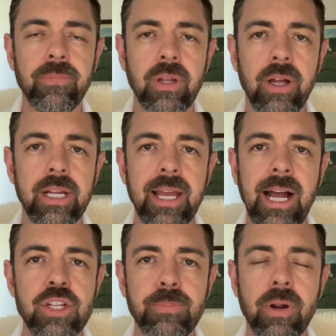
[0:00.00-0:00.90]
On a
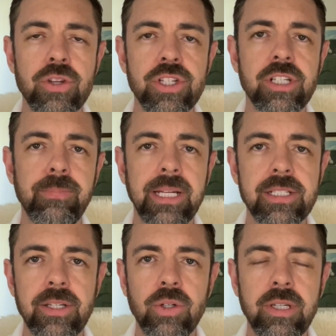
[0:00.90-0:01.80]
cash purchase, it makes
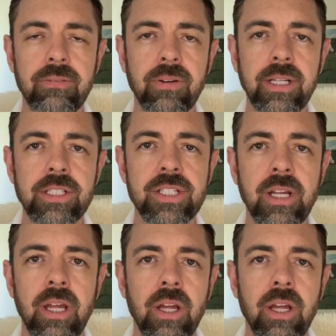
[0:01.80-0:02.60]
no difference.